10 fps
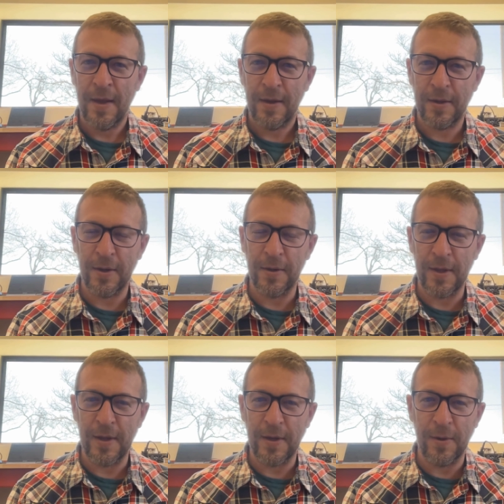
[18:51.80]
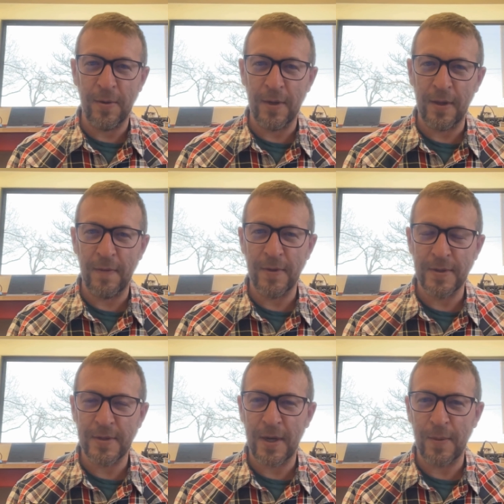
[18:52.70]
clearly they do. They live
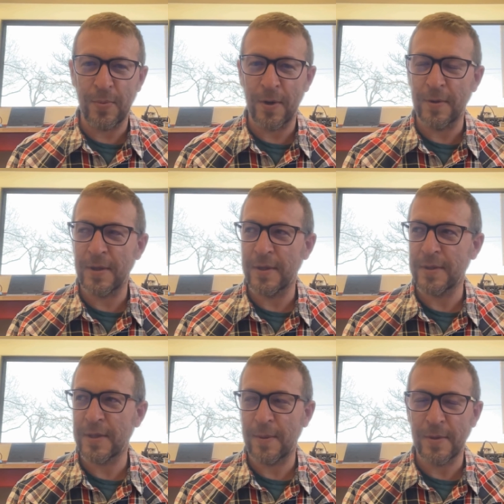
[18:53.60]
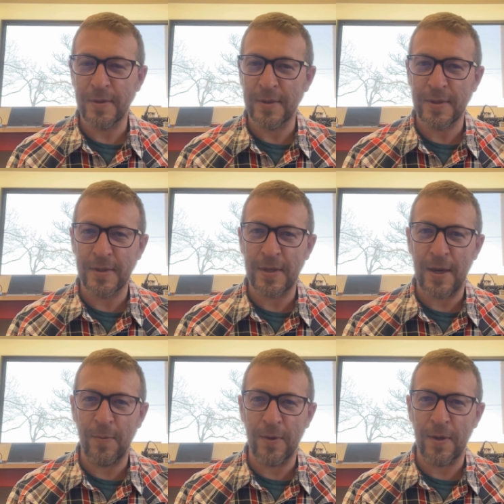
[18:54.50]
inside protein skimmers. It's the
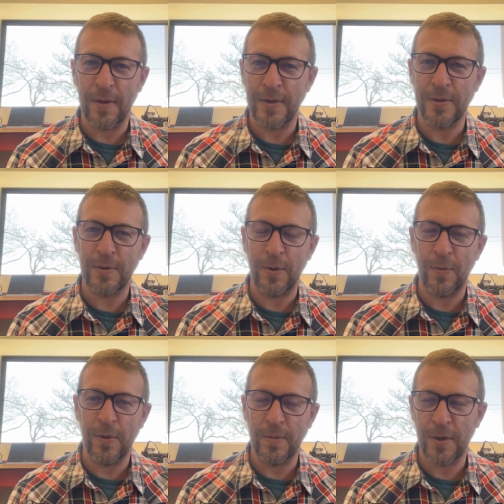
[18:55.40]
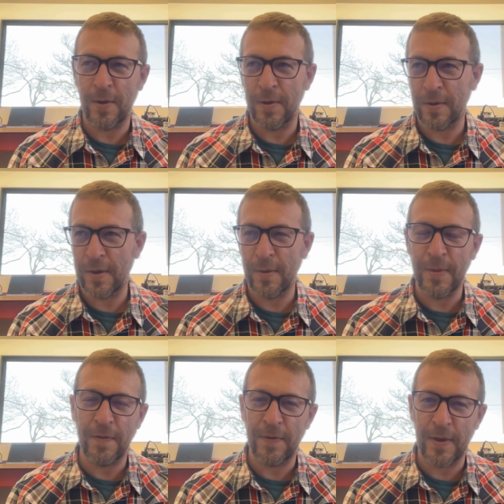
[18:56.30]
same with all these tube worms. Oh, they'll kill
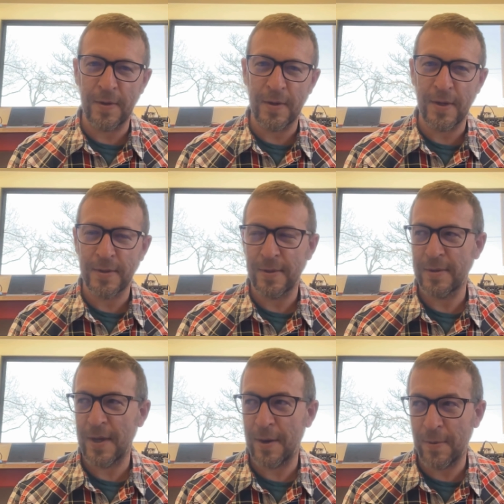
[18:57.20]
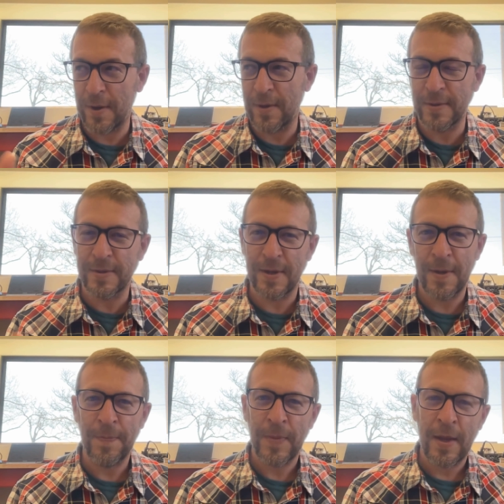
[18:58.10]
my feather dusters. Yeah, well, there's
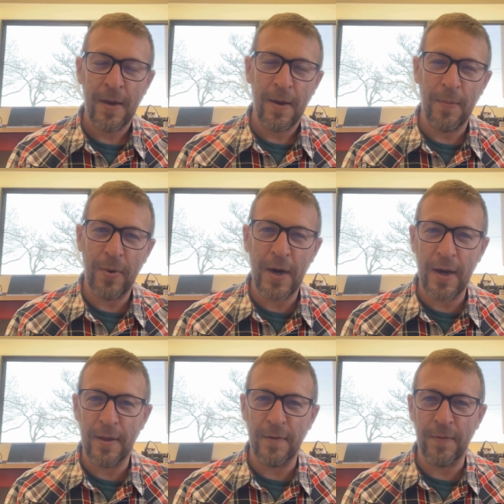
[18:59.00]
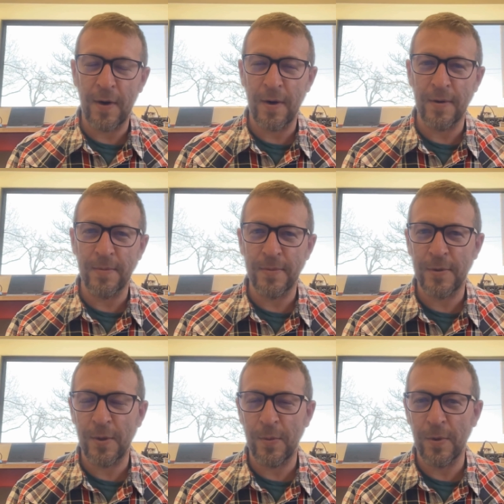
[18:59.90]
a pile of hard
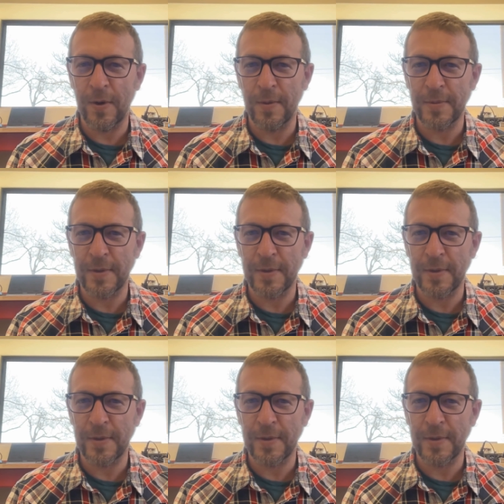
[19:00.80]
tube worms